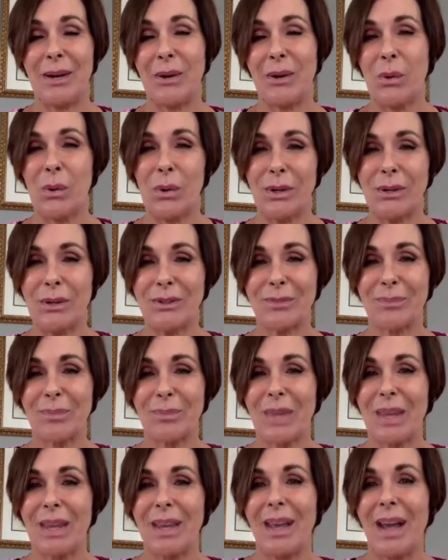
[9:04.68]
course.
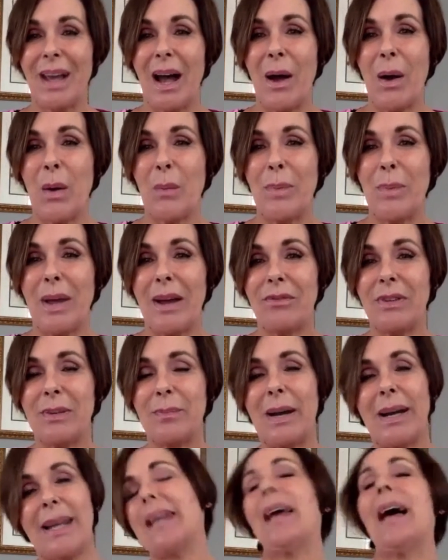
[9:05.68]
I hope
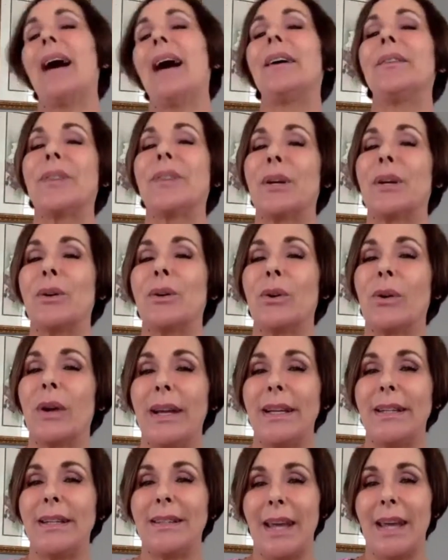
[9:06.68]
everybody has a
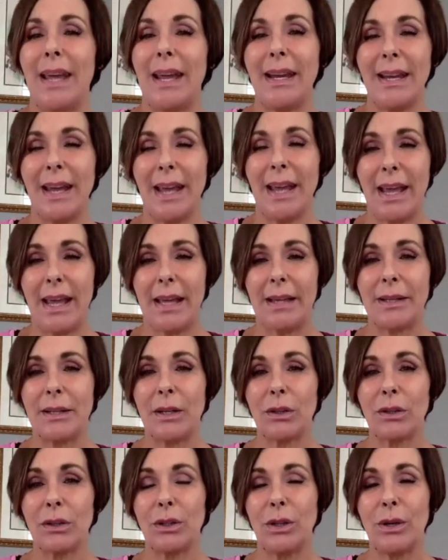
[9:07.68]
great day and
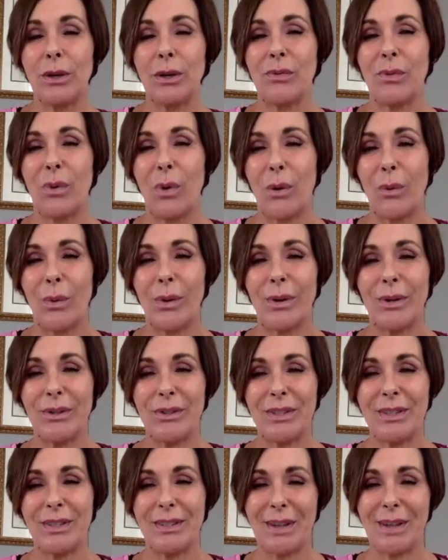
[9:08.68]
look forward
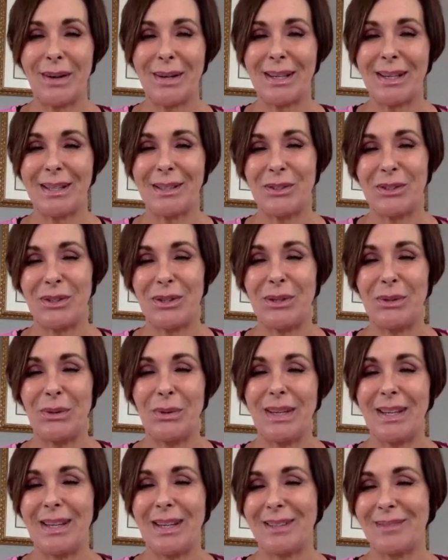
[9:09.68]
to talking to you
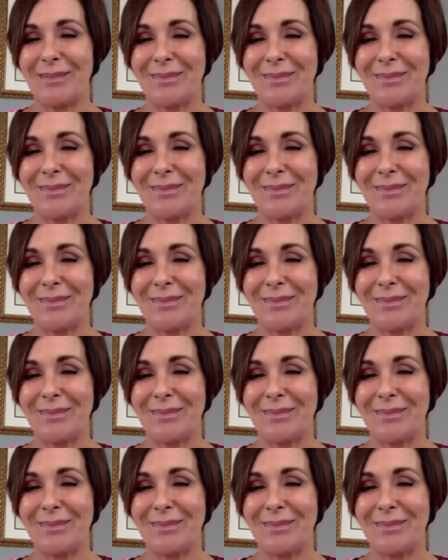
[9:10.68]
again.